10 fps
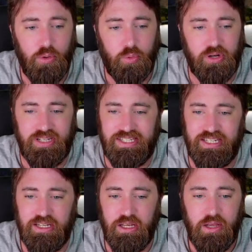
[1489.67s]
We're going to
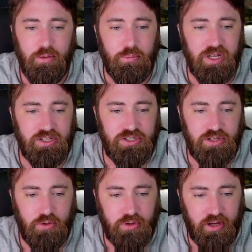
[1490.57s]
see
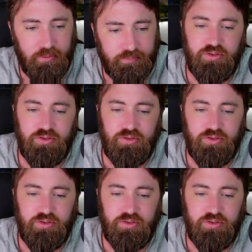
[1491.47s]
Minnesota